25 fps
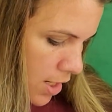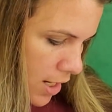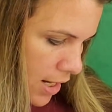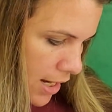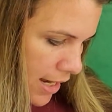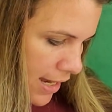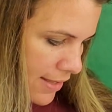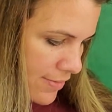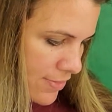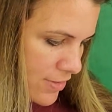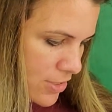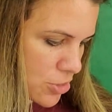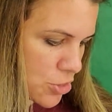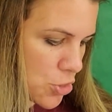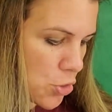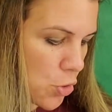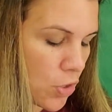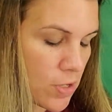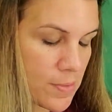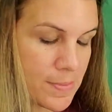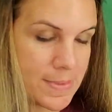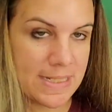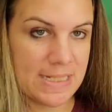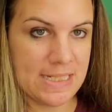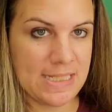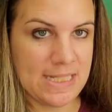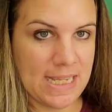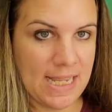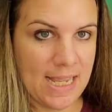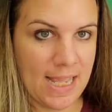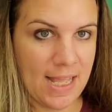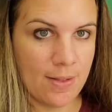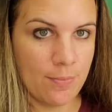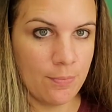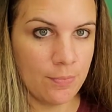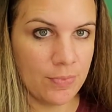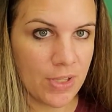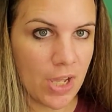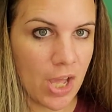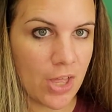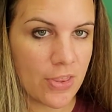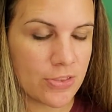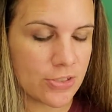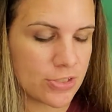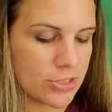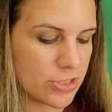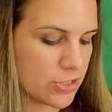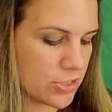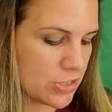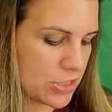And they're tormenting him. The
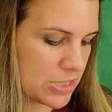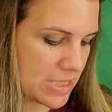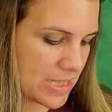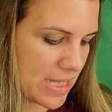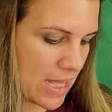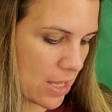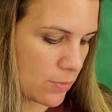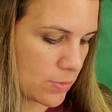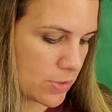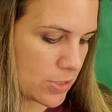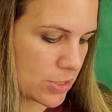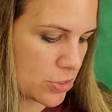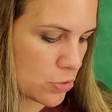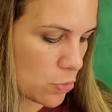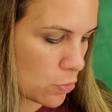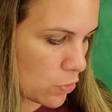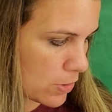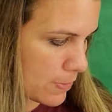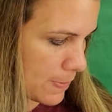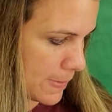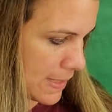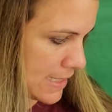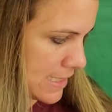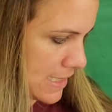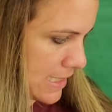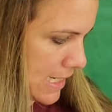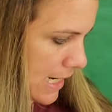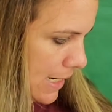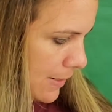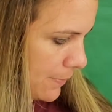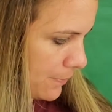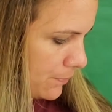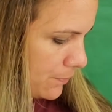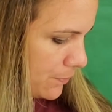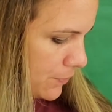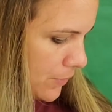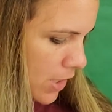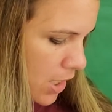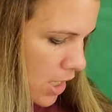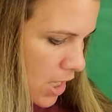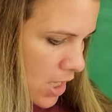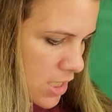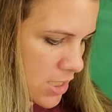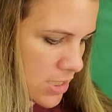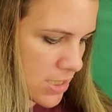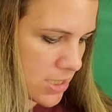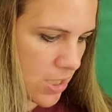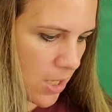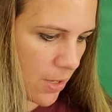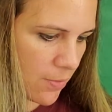author's using that word this.
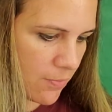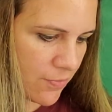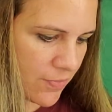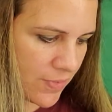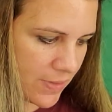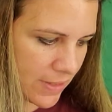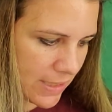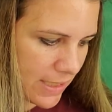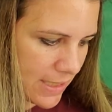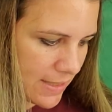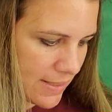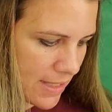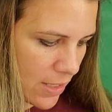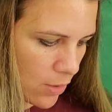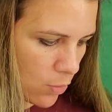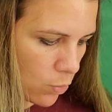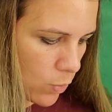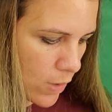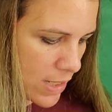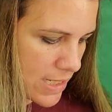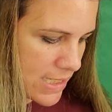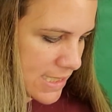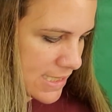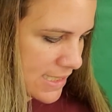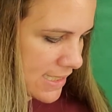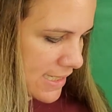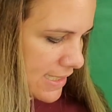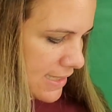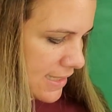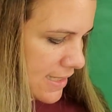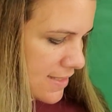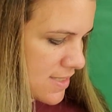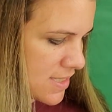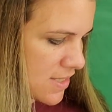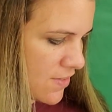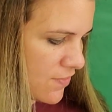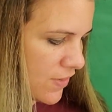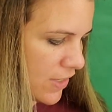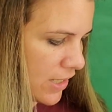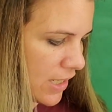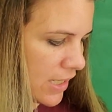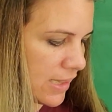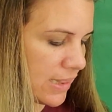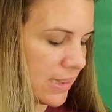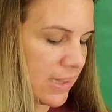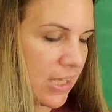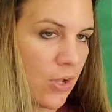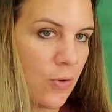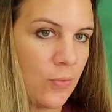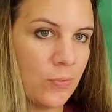So I'm feeling that Wesley lives a very
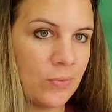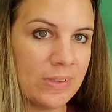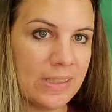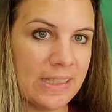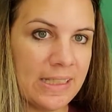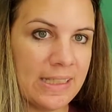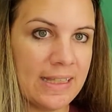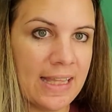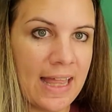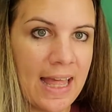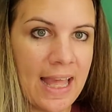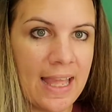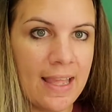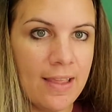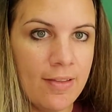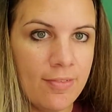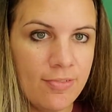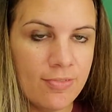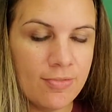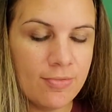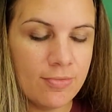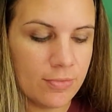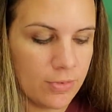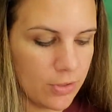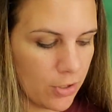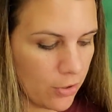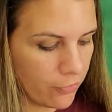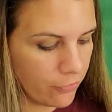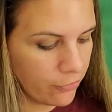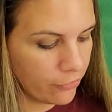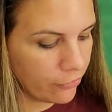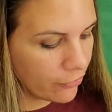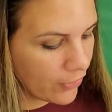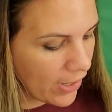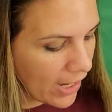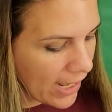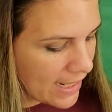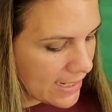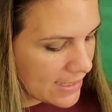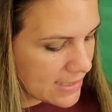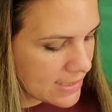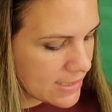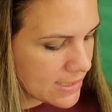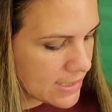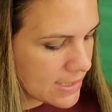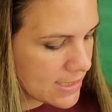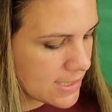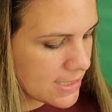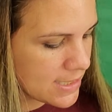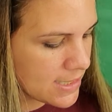lonely life, no
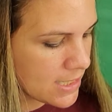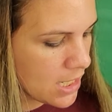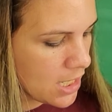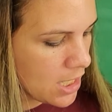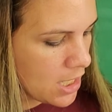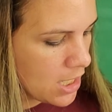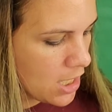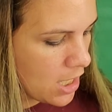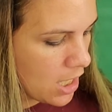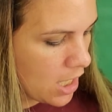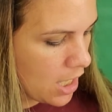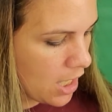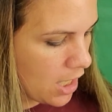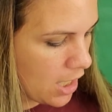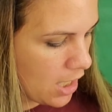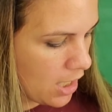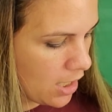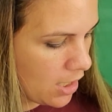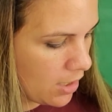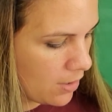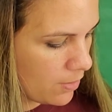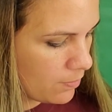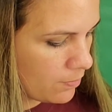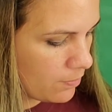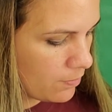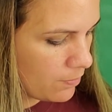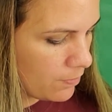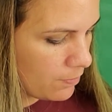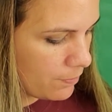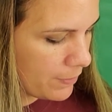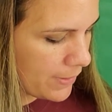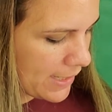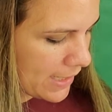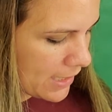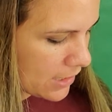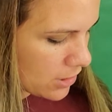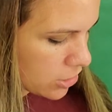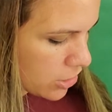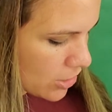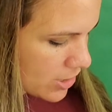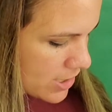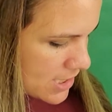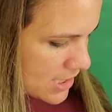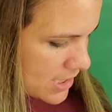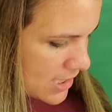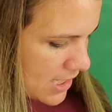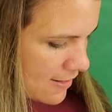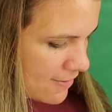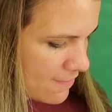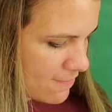friends, but he
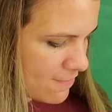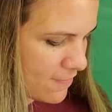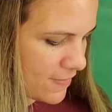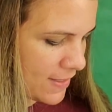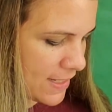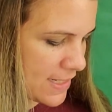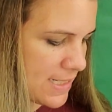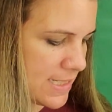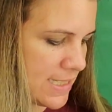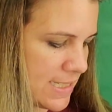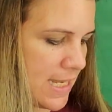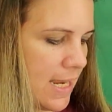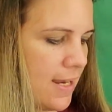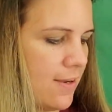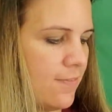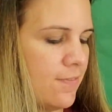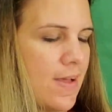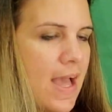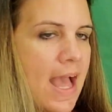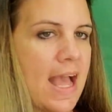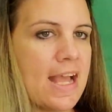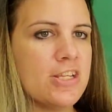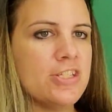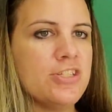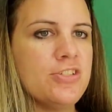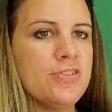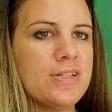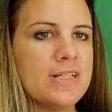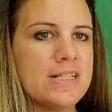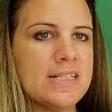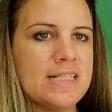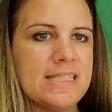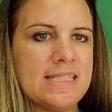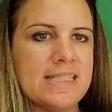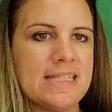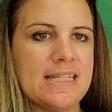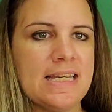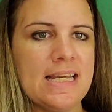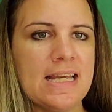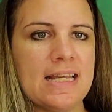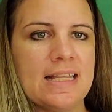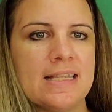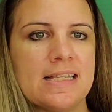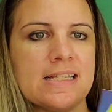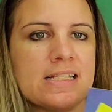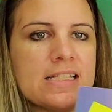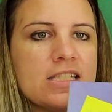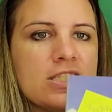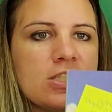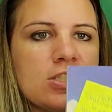looks inventive. As you can see in
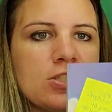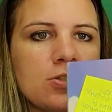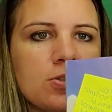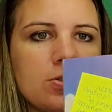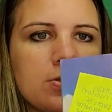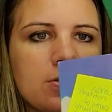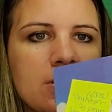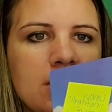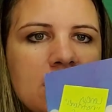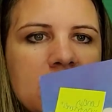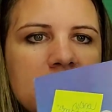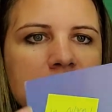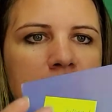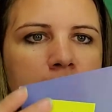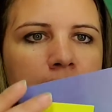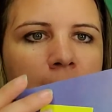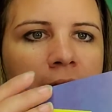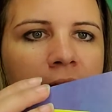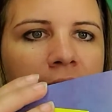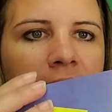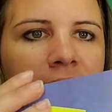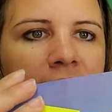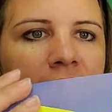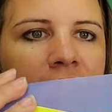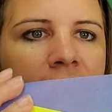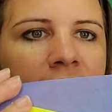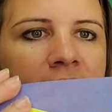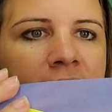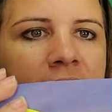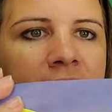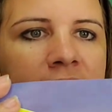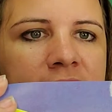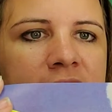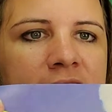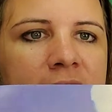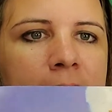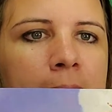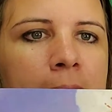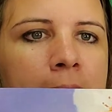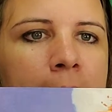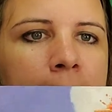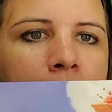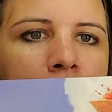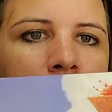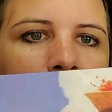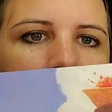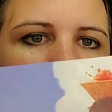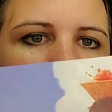this part, it's like people are